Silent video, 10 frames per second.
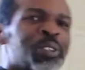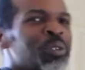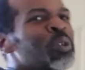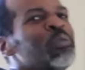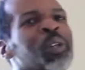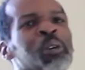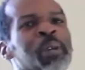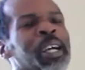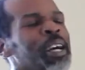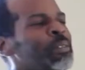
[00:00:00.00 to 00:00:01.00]
the truth though,
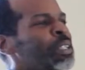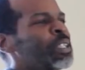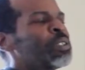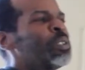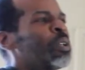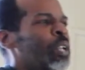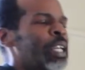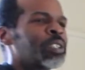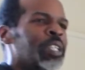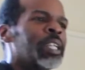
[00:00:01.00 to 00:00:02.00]
man. Because
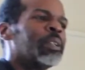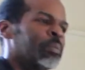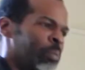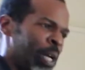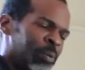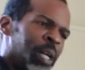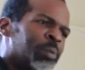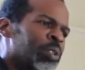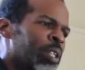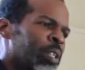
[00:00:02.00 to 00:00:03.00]
like I say, back when I
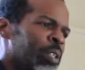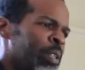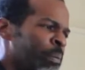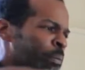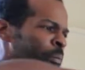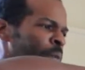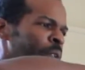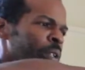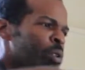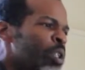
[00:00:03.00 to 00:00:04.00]
was younger,
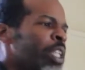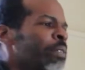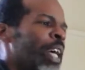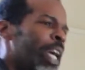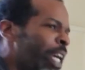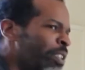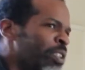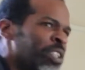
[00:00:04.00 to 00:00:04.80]
you couldn't even ask the